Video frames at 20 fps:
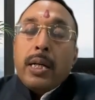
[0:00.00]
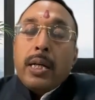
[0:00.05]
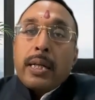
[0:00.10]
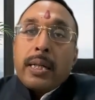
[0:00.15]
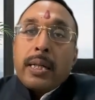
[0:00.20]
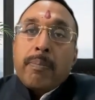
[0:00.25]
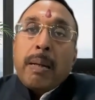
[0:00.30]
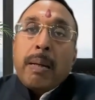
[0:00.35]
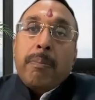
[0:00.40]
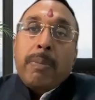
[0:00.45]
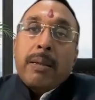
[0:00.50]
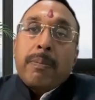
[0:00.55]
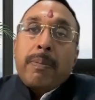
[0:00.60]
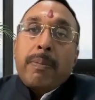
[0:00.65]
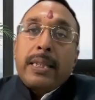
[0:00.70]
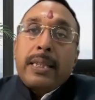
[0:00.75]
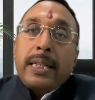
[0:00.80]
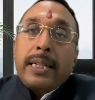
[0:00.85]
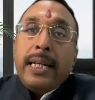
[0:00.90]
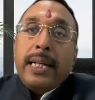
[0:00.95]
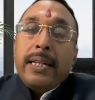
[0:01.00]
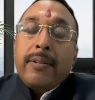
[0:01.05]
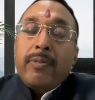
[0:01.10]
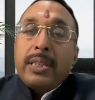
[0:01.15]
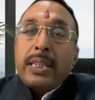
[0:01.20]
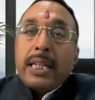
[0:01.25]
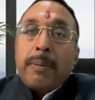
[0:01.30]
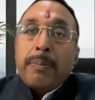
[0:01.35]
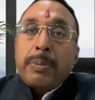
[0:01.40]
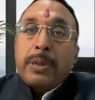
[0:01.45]
remember the date
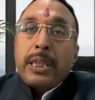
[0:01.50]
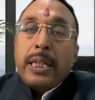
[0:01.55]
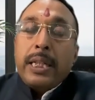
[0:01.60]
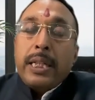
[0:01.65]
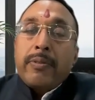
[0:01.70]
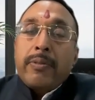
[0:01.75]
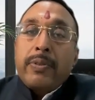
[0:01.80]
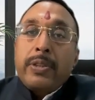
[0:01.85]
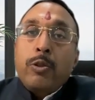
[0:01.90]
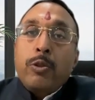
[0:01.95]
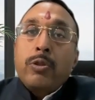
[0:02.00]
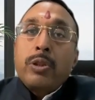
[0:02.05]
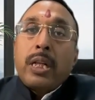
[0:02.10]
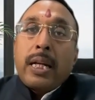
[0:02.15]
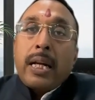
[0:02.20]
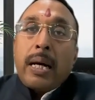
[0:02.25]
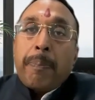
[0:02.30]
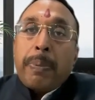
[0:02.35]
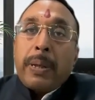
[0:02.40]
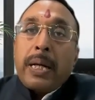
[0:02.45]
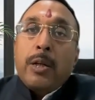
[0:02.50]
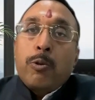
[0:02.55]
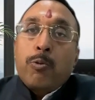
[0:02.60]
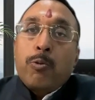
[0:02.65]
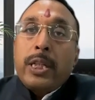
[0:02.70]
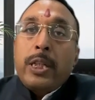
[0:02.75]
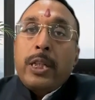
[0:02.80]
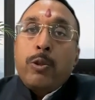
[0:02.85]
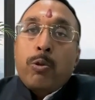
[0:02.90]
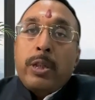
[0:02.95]
which I am sharing with you, that April
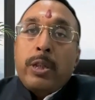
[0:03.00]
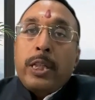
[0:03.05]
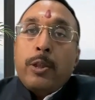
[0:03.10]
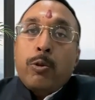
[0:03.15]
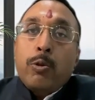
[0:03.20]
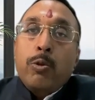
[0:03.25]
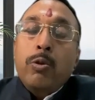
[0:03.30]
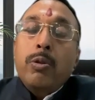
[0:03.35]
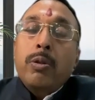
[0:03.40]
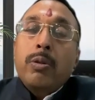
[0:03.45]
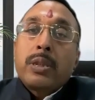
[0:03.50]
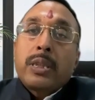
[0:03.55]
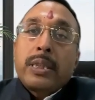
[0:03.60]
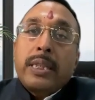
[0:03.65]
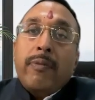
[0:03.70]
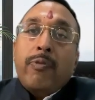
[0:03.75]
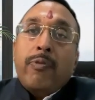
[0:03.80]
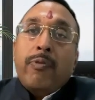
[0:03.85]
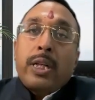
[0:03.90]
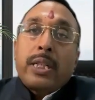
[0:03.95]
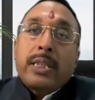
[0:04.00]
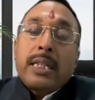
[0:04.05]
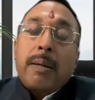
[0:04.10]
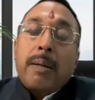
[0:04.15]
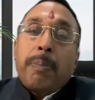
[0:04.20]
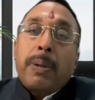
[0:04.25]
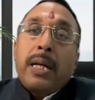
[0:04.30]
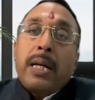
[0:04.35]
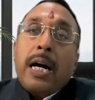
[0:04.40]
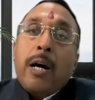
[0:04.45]
2022, say for
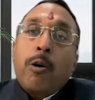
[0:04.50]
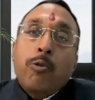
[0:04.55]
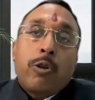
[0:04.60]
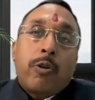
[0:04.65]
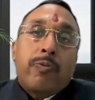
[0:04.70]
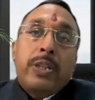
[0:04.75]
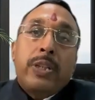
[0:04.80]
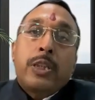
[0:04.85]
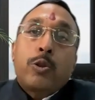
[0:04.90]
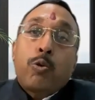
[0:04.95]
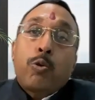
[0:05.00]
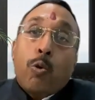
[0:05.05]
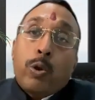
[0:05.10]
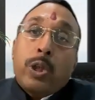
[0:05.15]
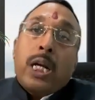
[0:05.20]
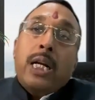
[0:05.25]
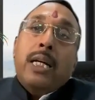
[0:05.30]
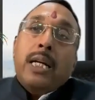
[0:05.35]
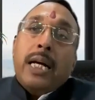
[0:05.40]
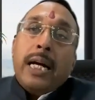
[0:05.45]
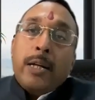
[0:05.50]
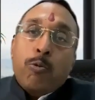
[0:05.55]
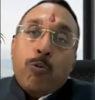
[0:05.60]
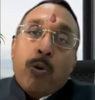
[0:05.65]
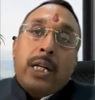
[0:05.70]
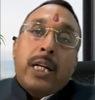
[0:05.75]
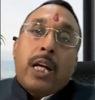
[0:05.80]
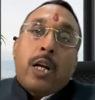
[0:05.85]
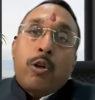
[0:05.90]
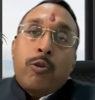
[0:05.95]
example, out of this total
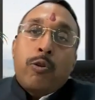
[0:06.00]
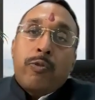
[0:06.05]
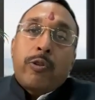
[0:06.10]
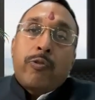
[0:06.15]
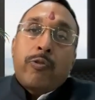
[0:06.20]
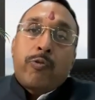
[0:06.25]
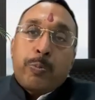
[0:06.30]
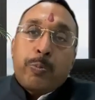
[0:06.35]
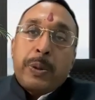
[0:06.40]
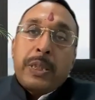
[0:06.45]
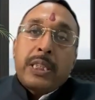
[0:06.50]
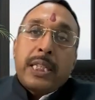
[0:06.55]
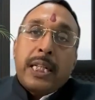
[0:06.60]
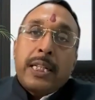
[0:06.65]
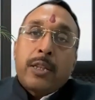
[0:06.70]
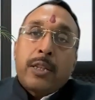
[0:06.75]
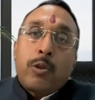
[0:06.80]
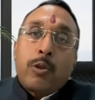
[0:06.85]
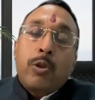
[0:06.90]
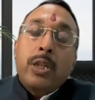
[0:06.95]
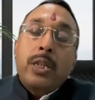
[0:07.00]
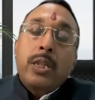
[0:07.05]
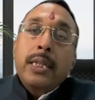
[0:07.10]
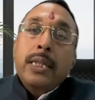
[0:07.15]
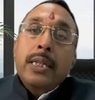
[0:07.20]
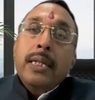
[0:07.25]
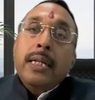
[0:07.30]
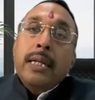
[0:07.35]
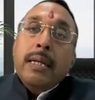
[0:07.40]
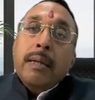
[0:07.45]
annual turnover of rupees 10 crore,
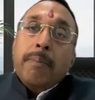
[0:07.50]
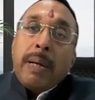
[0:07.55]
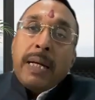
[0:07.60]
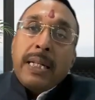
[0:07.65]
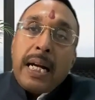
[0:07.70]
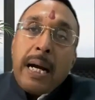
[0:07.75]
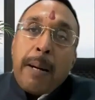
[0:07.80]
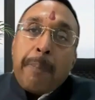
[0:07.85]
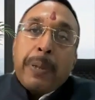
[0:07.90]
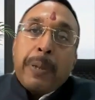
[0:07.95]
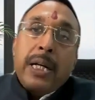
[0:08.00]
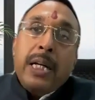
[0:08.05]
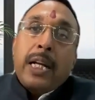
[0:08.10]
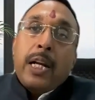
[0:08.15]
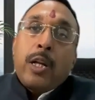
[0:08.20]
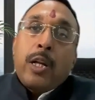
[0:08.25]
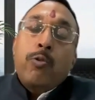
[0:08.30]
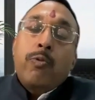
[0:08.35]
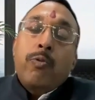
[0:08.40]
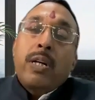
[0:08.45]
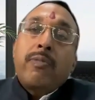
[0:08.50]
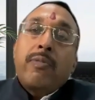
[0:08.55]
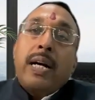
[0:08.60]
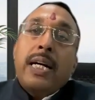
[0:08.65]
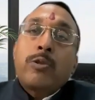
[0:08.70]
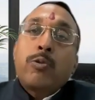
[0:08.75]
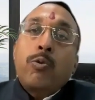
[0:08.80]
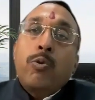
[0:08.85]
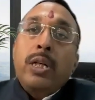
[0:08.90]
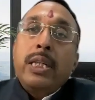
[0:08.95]
my April turnover
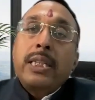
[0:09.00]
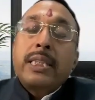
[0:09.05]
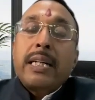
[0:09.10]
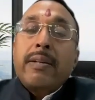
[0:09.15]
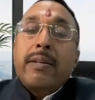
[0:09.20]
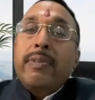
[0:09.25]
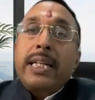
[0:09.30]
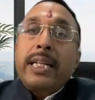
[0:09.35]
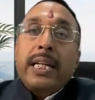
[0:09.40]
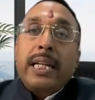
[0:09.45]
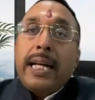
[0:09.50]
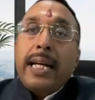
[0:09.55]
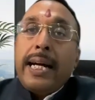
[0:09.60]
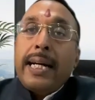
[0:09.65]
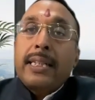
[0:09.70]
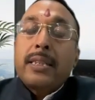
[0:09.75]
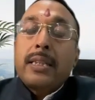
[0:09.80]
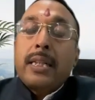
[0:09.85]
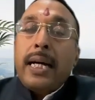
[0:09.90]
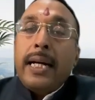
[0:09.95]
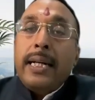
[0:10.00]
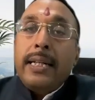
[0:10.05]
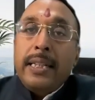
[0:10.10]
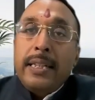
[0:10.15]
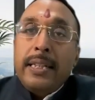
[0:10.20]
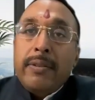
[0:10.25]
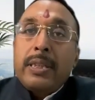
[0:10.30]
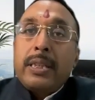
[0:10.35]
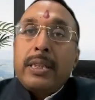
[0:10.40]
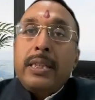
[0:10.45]
was only 70 lakhs, and
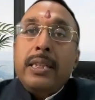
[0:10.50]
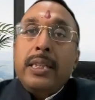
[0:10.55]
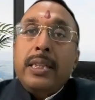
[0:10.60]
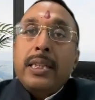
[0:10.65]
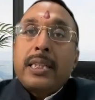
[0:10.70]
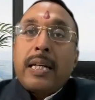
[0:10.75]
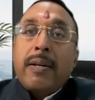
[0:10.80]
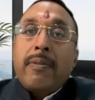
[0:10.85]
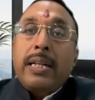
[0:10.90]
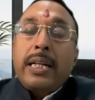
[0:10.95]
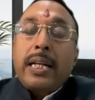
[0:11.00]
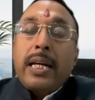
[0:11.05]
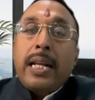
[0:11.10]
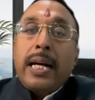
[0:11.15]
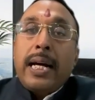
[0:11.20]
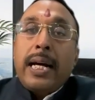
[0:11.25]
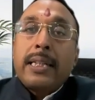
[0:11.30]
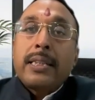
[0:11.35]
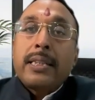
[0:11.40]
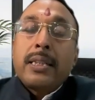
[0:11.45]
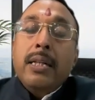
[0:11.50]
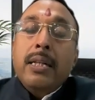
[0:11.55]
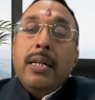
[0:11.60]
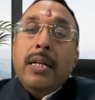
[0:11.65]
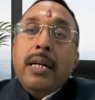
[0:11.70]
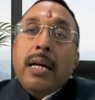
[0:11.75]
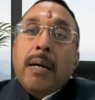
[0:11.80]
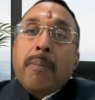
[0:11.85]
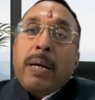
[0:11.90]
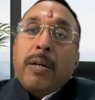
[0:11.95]
in the 70 lakhs,
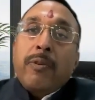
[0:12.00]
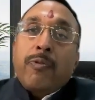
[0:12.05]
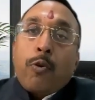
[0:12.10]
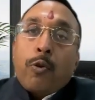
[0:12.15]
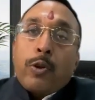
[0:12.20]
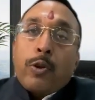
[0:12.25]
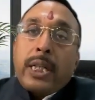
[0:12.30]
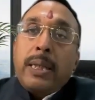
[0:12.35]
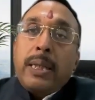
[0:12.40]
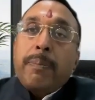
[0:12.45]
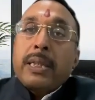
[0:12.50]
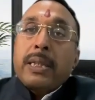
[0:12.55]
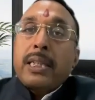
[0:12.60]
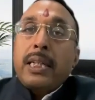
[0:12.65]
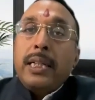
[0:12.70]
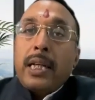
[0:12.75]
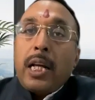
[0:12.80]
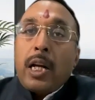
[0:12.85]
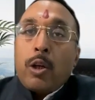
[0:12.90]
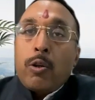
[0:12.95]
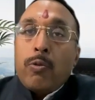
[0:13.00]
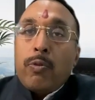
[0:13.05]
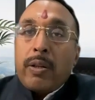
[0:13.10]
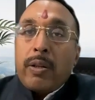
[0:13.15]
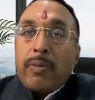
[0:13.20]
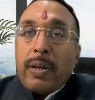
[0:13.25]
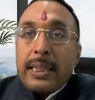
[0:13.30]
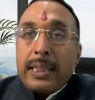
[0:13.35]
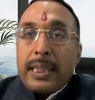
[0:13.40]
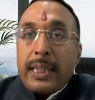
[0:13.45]
my 40%
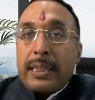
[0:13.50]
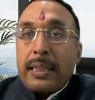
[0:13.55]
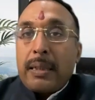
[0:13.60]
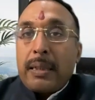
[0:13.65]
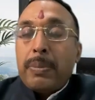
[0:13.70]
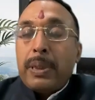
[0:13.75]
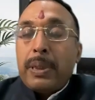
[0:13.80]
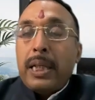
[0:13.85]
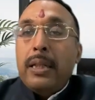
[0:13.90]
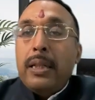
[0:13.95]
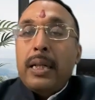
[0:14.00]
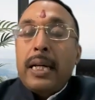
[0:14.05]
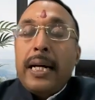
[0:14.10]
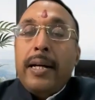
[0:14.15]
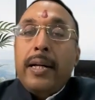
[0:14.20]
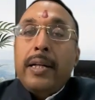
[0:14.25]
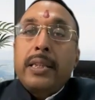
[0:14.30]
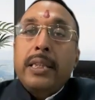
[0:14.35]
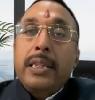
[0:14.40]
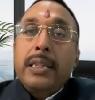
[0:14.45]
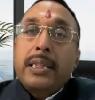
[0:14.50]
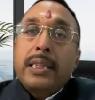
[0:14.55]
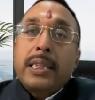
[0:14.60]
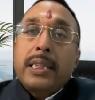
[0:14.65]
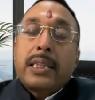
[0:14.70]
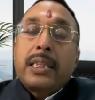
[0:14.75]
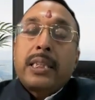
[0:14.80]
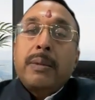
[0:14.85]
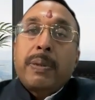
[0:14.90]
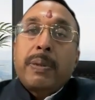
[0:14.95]
turnover was exempted and the
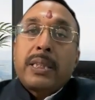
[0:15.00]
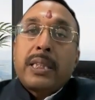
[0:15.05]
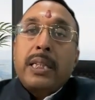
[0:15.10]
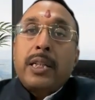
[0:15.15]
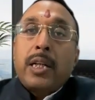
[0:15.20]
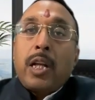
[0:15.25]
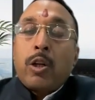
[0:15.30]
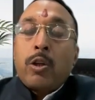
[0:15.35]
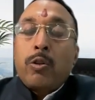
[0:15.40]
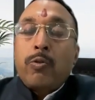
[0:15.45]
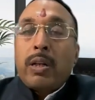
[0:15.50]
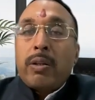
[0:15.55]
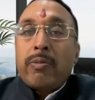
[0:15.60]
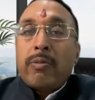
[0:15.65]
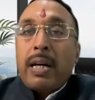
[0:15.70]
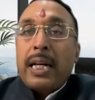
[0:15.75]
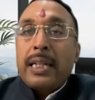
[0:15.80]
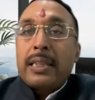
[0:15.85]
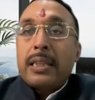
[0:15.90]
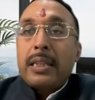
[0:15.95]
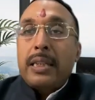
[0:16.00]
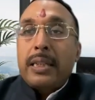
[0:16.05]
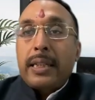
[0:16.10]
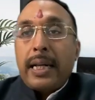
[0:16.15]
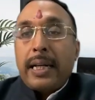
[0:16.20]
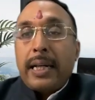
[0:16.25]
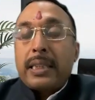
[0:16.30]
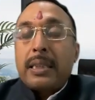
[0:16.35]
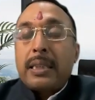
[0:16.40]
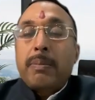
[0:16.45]
60% turnover was
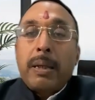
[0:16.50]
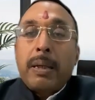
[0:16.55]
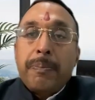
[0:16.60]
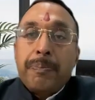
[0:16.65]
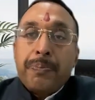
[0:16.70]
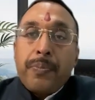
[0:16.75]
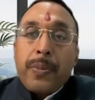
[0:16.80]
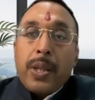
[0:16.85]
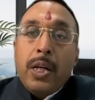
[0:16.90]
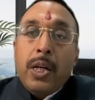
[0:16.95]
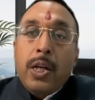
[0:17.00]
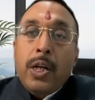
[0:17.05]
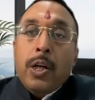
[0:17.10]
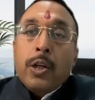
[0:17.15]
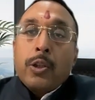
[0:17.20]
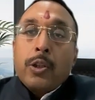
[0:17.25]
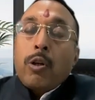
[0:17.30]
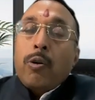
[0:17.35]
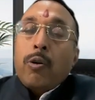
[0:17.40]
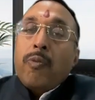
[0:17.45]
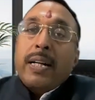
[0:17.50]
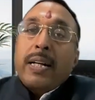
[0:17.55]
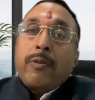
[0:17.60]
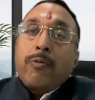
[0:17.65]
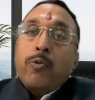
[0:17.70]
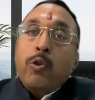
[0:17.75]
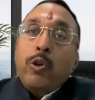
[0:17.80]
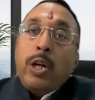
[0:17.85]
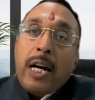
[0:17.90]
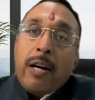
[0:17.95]
taxable. So what
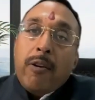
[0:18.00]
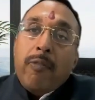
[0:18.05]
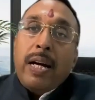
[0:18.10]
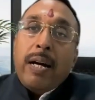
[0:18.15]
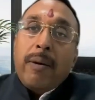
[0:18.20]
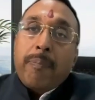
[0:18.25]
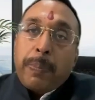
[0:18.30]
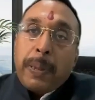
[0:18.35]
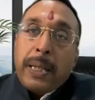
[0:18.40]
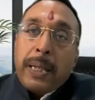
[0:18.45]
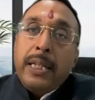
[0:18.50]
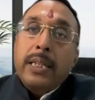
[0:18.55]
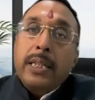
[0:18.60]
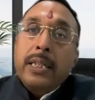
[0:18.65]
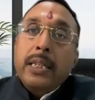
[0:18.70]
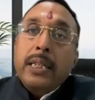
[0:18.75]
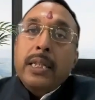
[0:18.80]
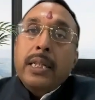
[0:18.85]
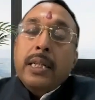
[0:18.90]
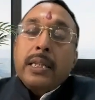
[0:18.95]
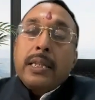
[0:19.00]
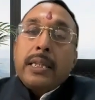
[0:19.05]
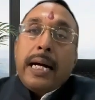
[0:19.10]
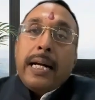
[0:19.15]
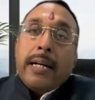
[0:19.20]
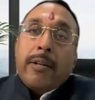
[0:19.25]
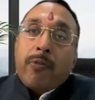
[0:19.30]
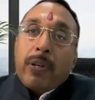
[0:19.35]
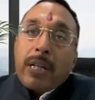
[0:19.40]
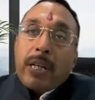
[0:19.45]
would have happened,
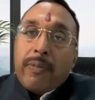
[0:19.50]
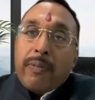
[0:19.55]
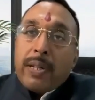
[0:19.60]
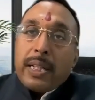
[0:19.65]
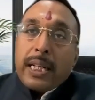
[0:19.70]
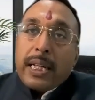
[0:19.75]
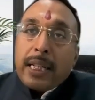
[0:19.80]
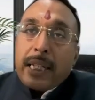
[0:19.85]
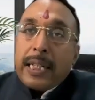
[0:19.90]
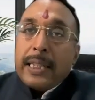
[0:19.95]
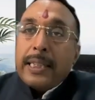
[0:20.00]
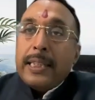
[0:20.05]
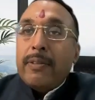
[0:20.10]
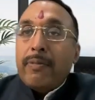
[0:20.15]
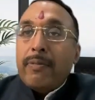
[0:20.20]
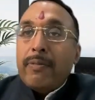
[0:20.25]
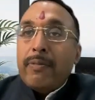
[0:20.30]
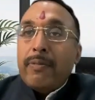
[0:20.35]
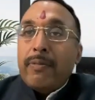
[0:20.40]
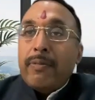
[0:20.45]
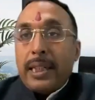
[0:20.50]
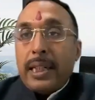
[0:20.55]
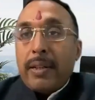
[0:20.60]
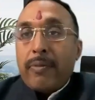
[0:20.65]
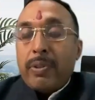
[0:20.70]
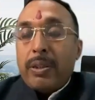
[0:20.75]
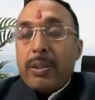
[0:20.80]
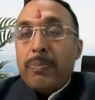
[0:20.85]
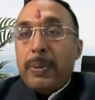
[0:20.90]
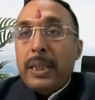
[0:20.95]
that whatever the credit was there
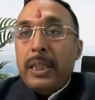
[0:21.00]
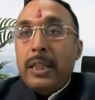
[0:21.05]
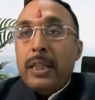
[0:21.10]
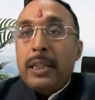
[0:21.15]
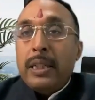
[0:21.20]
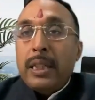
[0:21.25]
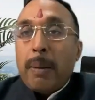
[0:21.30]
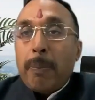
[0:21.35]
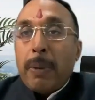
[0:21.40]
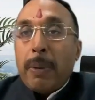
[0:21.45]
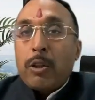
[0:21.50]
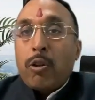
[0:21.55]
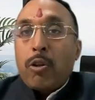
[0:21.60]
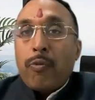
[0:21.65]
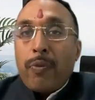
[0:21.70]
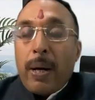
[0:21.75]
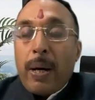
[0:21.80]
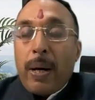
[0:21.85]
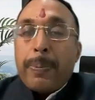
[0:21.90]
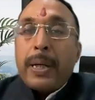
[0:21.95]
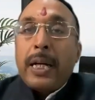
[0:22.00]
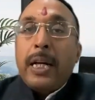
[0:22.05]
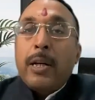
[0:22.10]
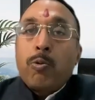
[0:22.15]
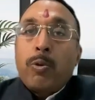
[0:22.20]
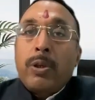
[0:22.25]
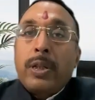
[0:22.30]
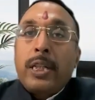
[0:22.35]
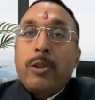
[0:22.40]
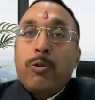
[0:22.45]
with me in the month of April
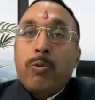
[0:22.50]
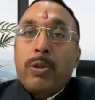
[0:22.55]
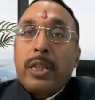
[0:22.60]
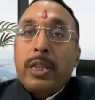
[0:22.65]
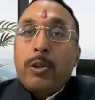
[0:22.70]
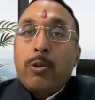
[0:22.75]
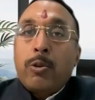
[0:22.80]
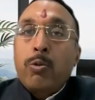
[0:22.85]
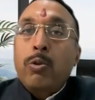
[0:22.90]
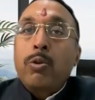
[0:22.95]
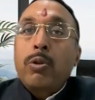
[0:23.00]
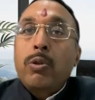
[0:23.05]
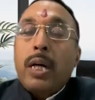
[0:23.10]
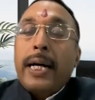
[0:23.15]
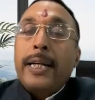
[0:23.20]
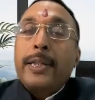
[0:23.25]
2022,